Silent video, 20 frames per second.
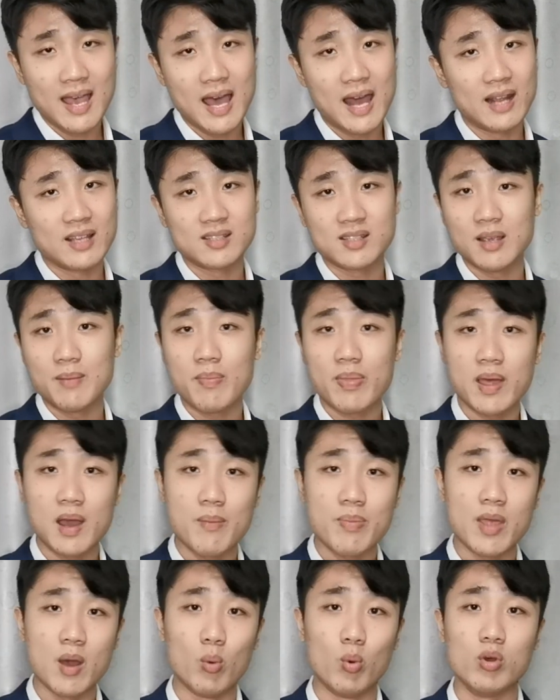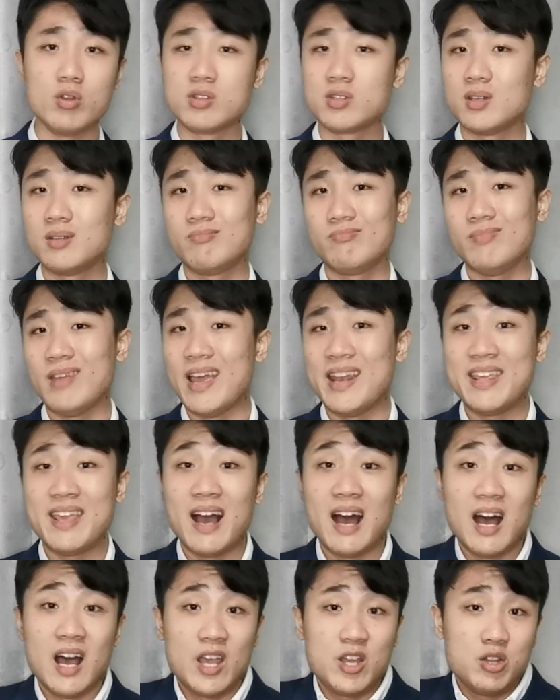At the same time, there wasn't any
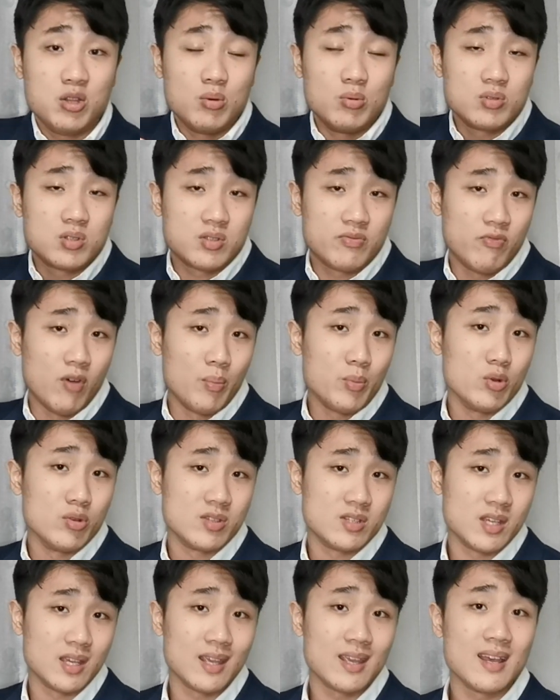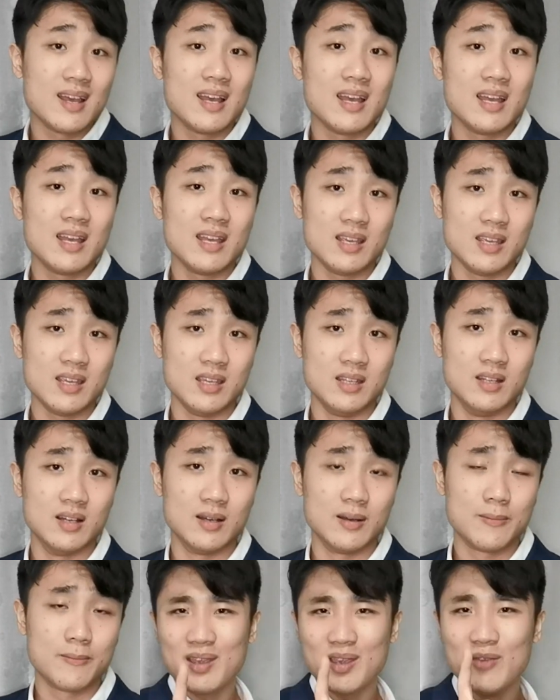high notes for me to sing
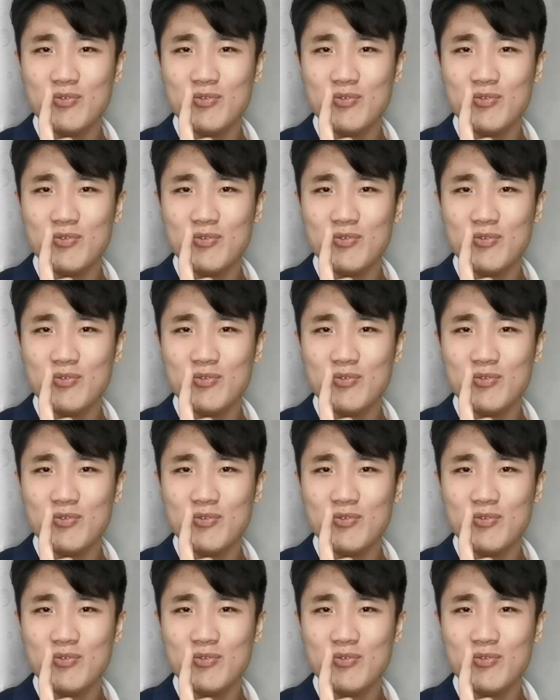either.